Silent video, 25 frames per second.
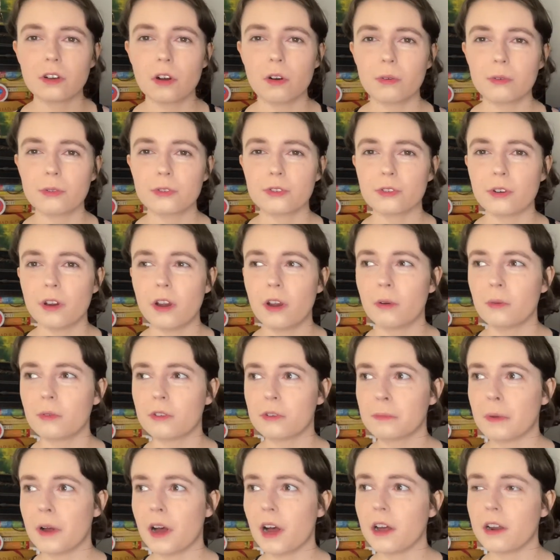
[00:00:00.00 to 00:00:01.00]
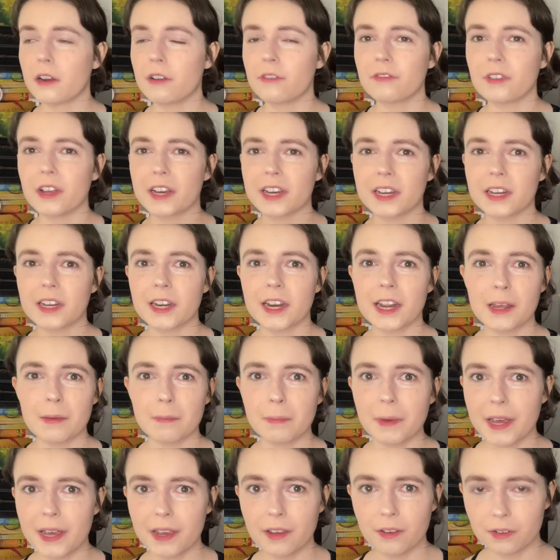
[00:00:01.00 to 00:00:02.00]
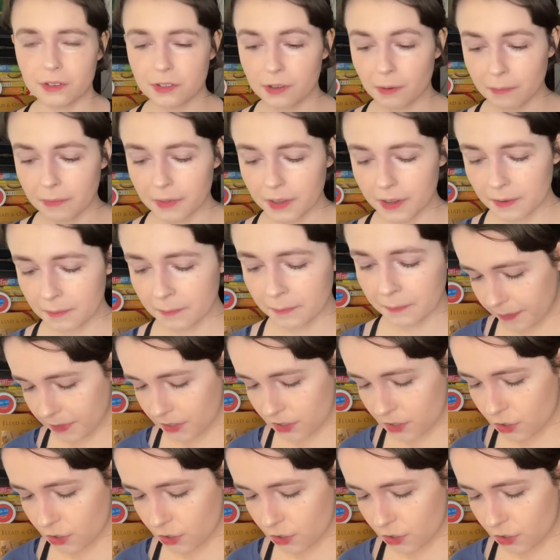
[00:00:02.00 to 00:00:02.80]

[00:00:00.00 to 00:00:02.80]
Hold Your Own, was part of like an EP or something.